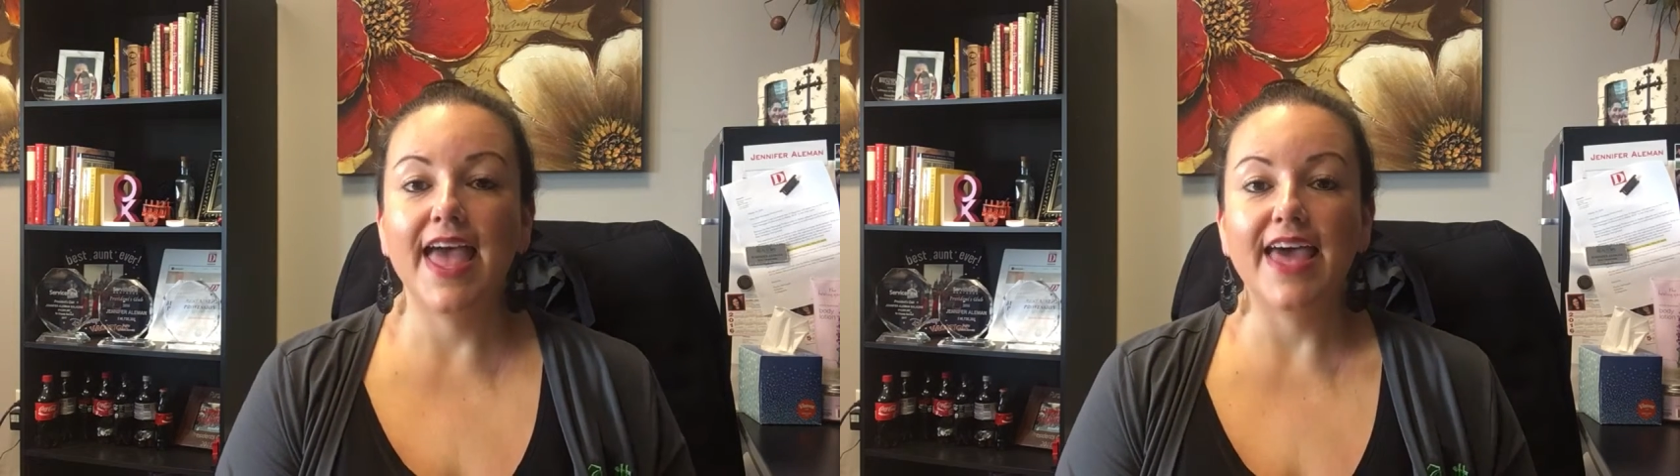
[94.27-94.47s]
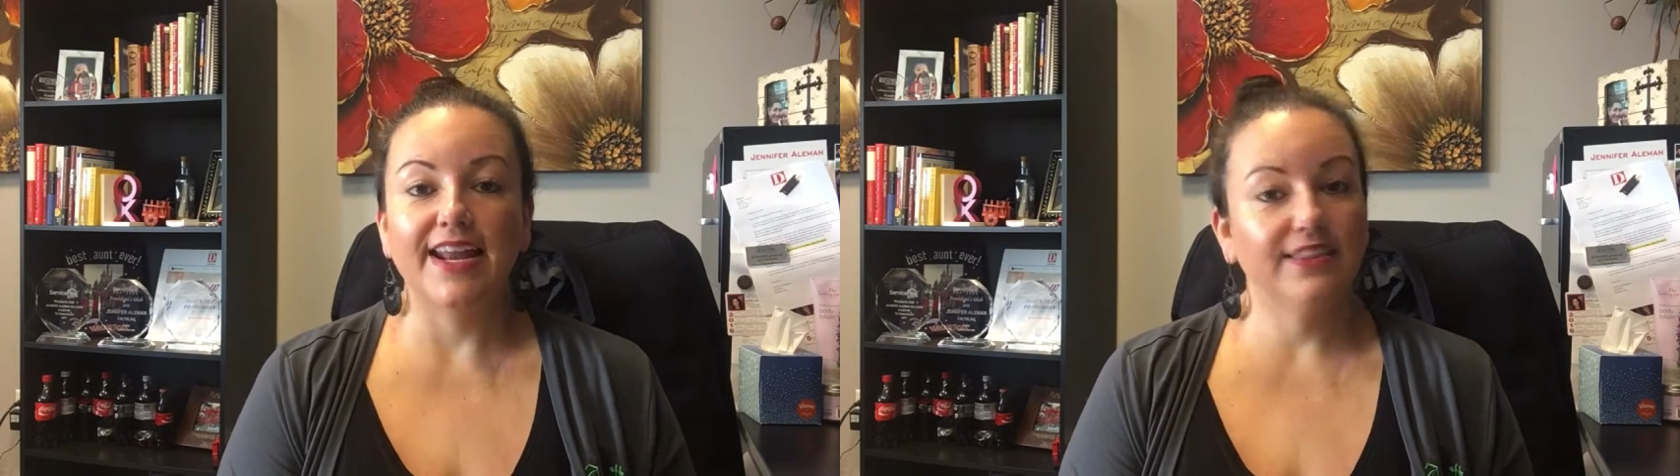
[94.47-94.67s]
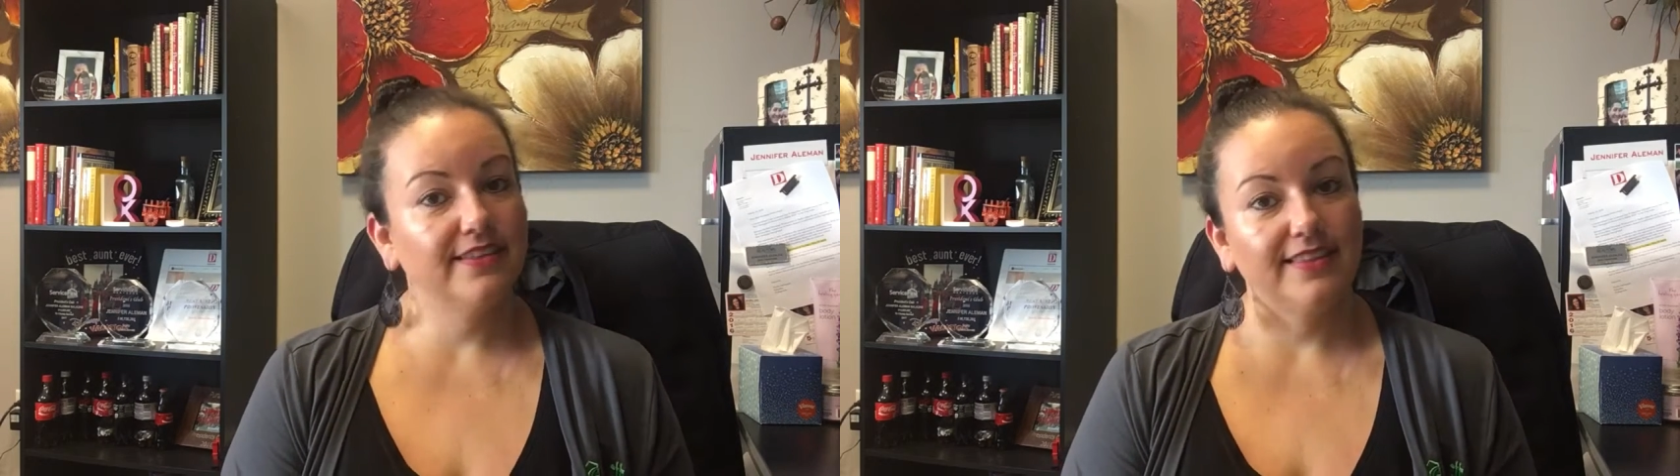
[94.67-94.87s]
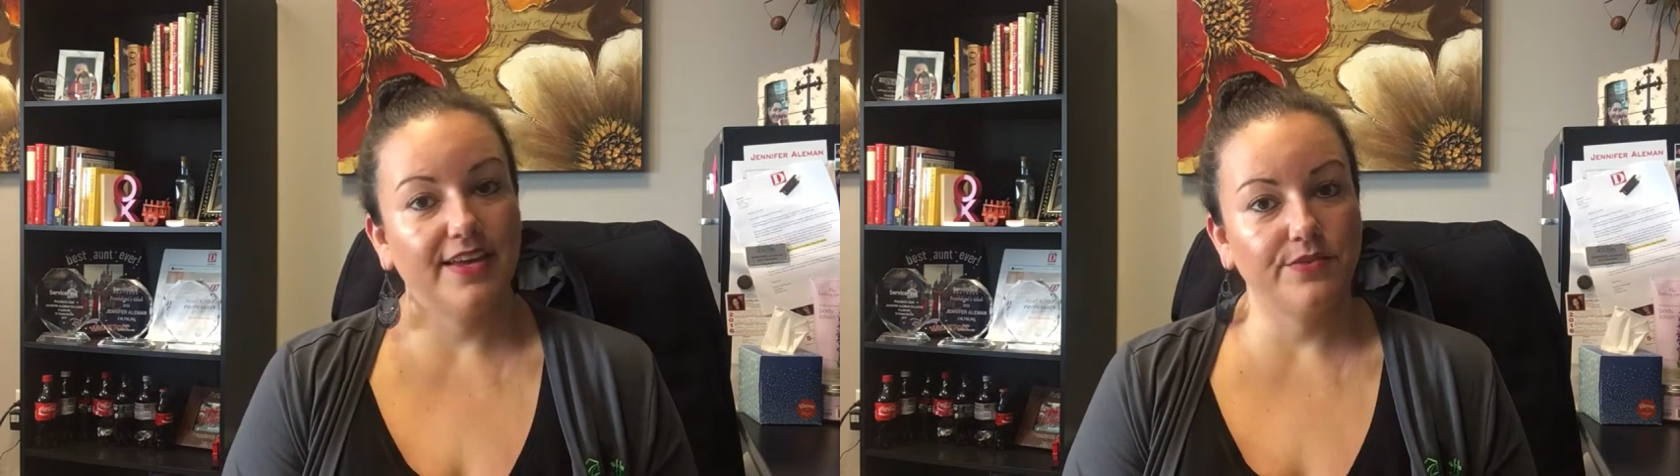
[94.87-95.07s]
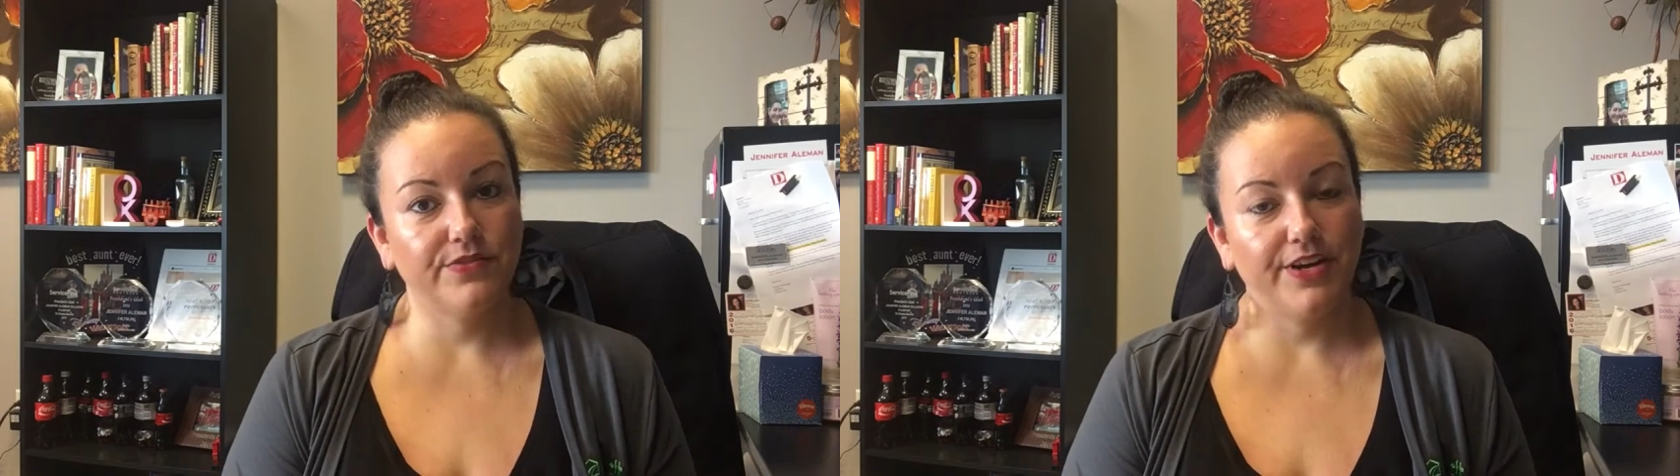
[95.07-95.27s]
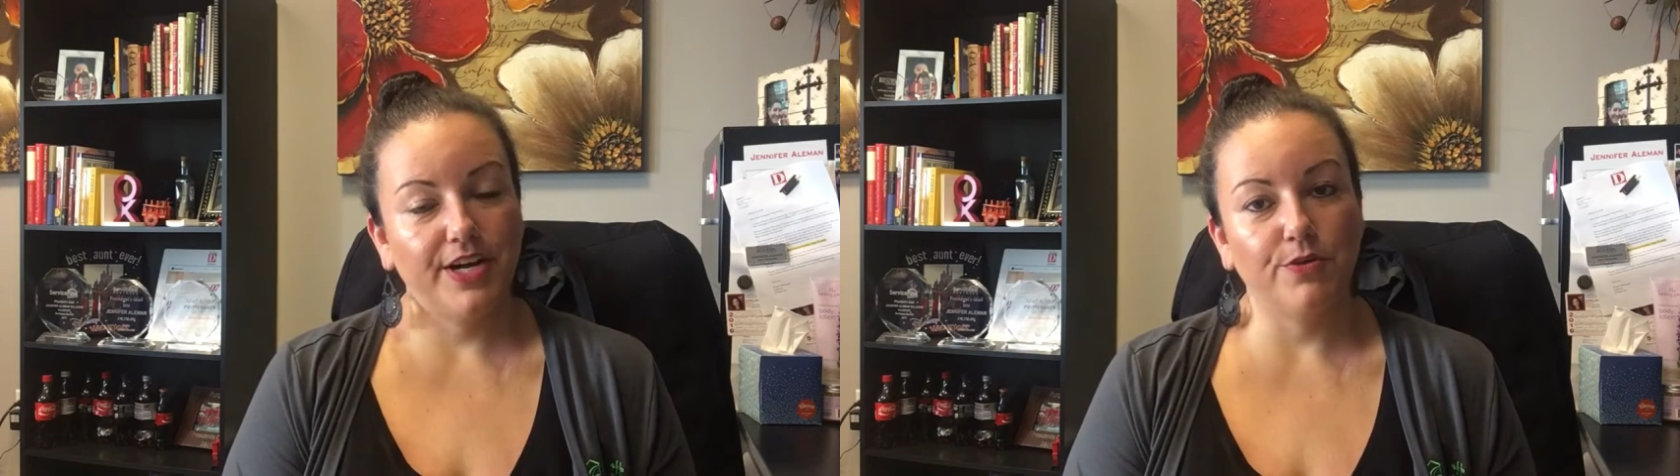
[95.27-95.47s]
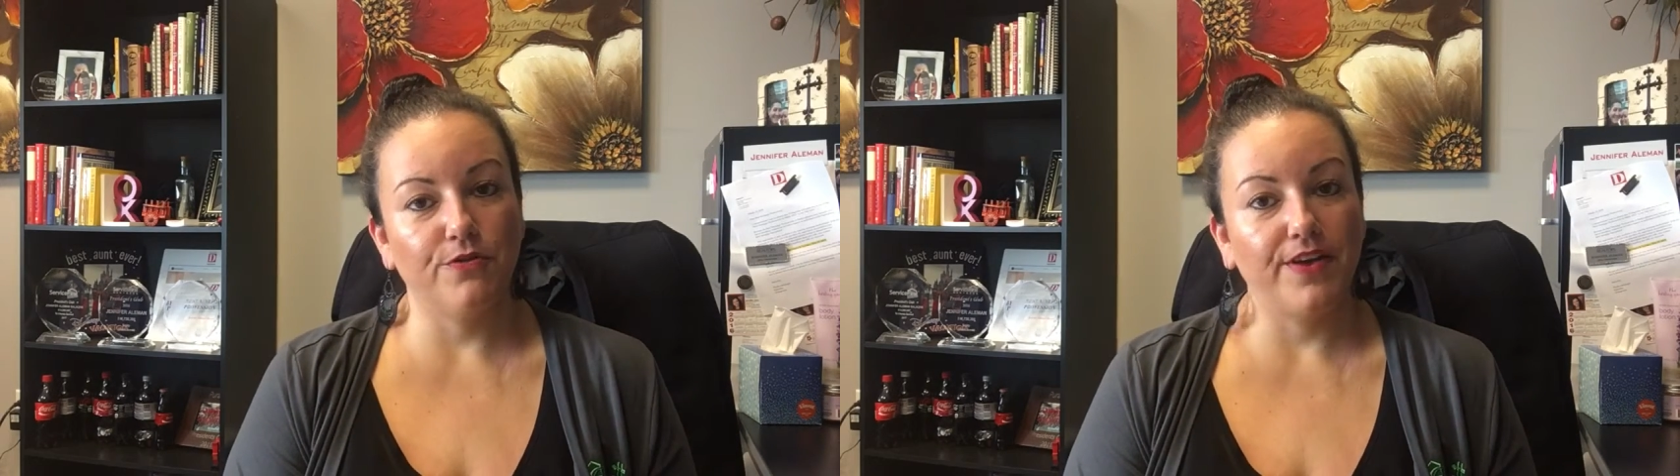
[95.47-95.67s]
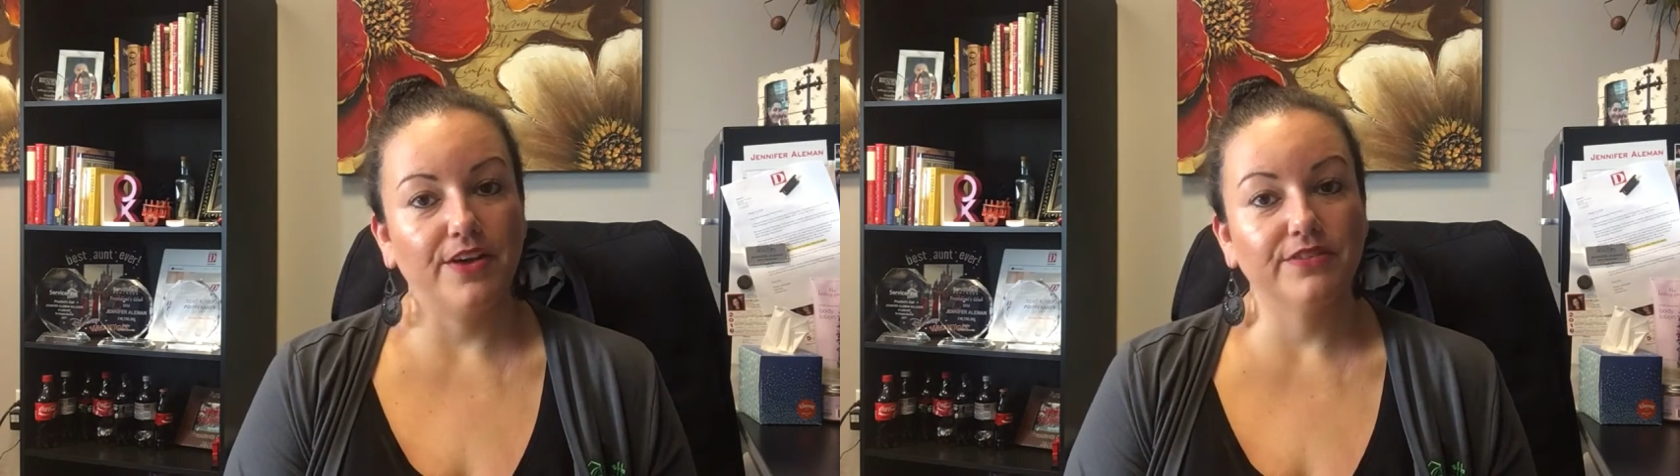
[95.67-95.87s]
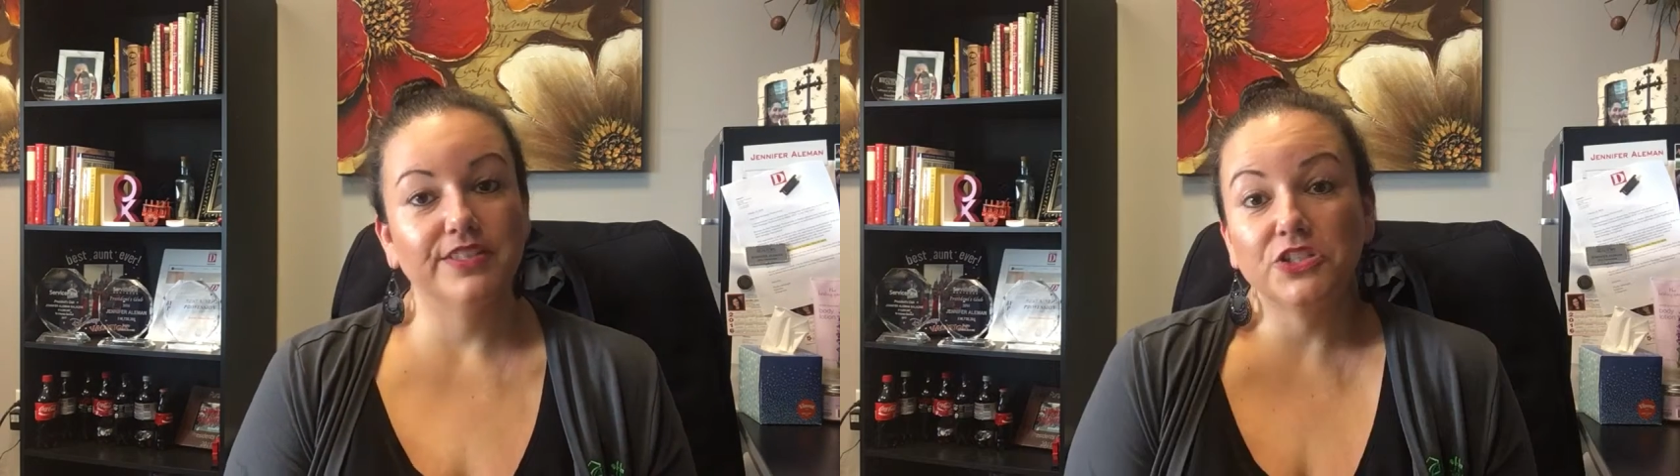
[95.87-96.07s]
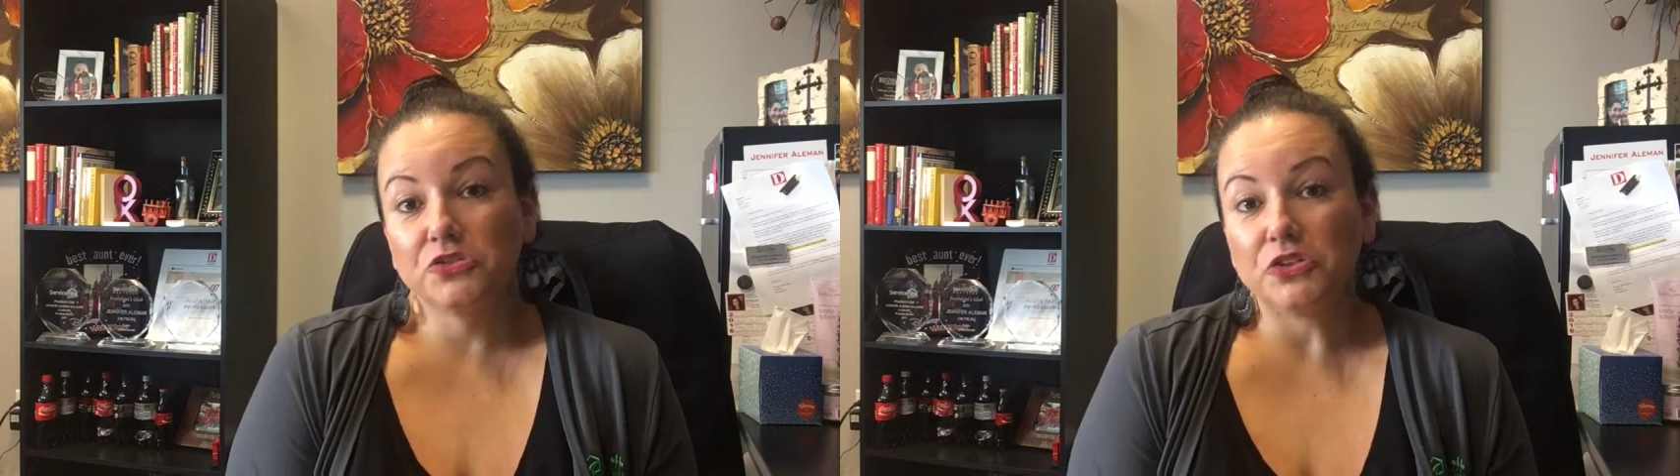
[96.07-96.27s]
And I thought that that was very profound,
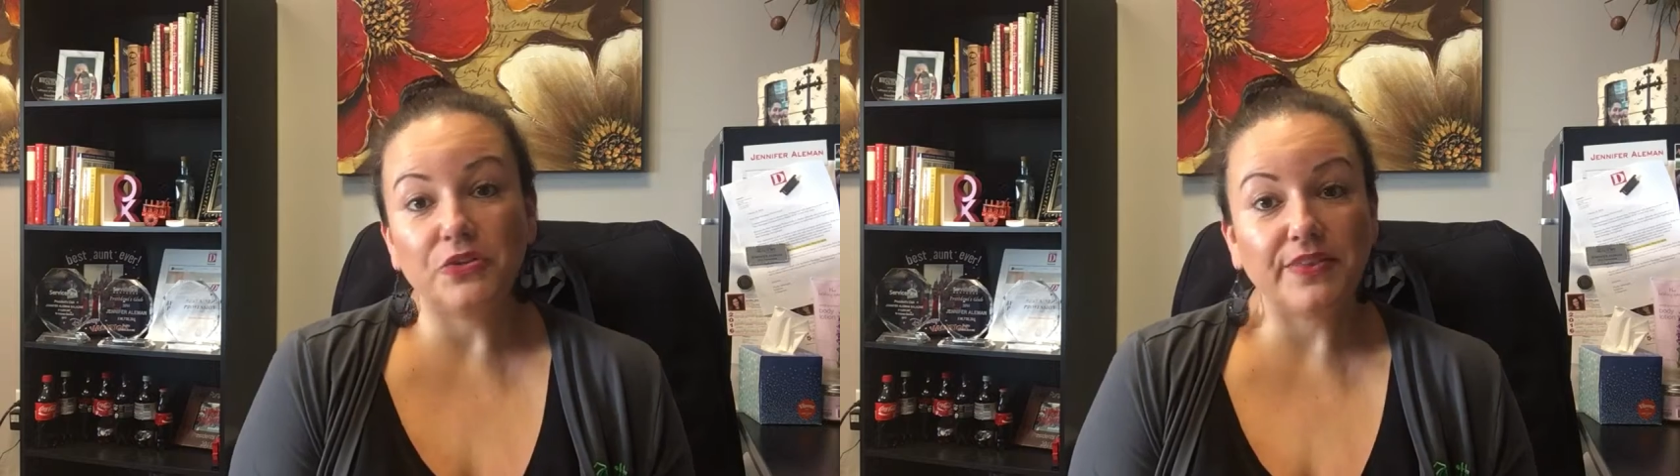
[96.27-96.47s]
because it's true.